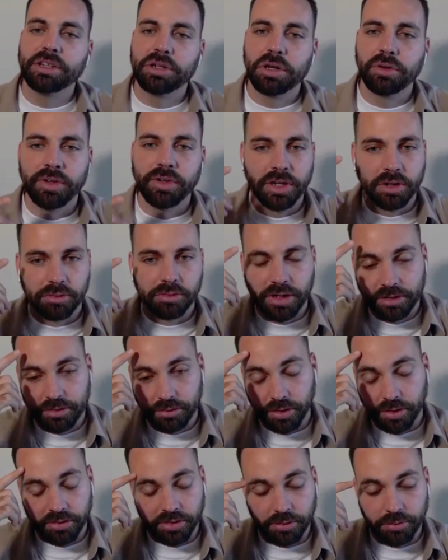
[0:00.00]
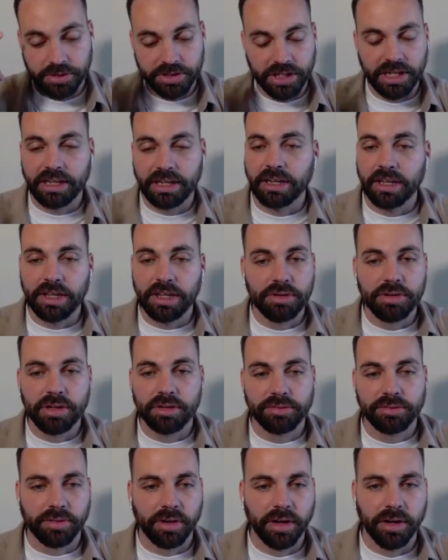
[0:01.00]
year over year rent growth, and we're taking a
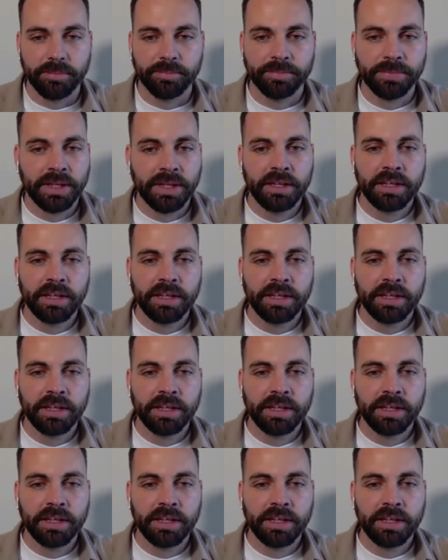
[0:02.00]
unit from